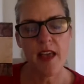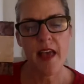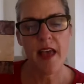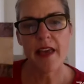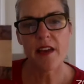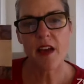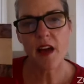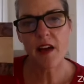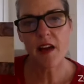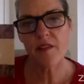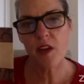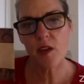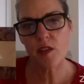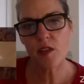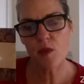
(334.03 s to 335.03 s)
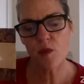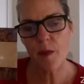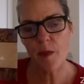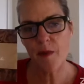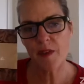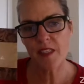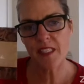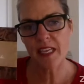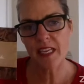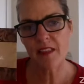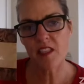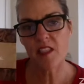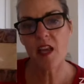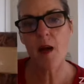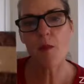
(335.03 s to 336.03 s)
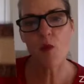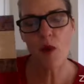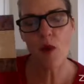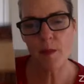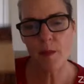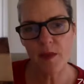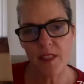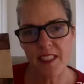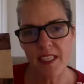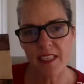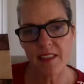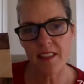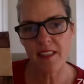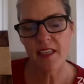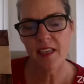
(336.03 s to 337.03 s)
And of those 3%, the top 1%,